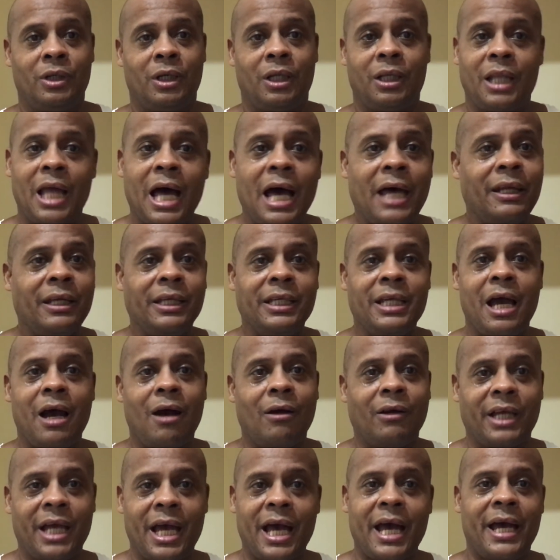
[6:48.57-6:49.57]
A lot of
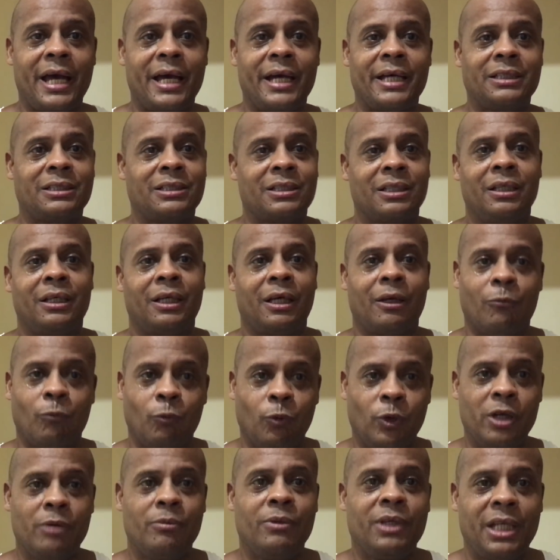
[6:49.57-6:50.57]
y'all guys
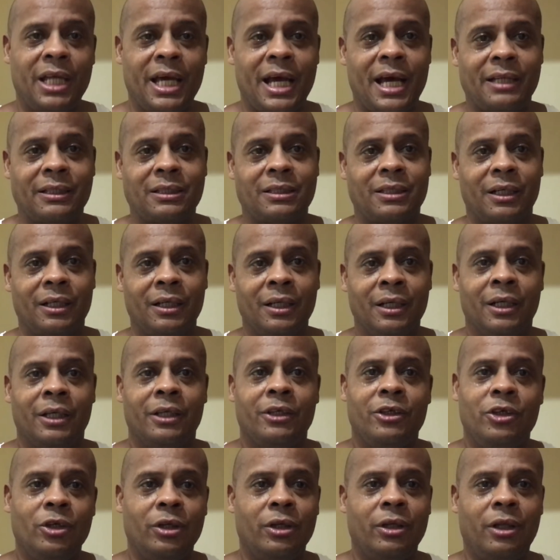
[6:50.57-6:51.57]
and women out there,
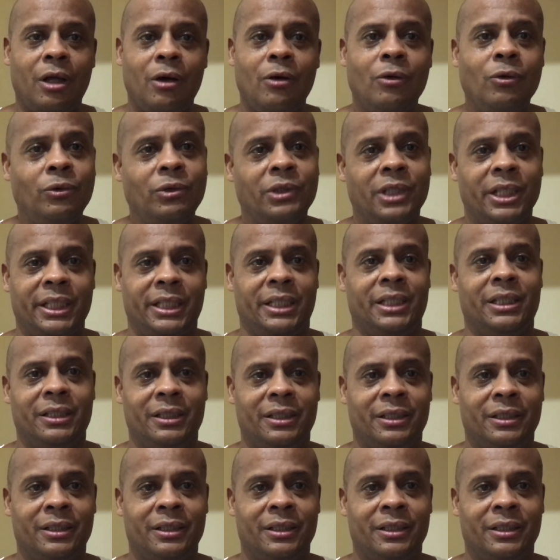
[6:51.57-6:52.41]
you're lonely.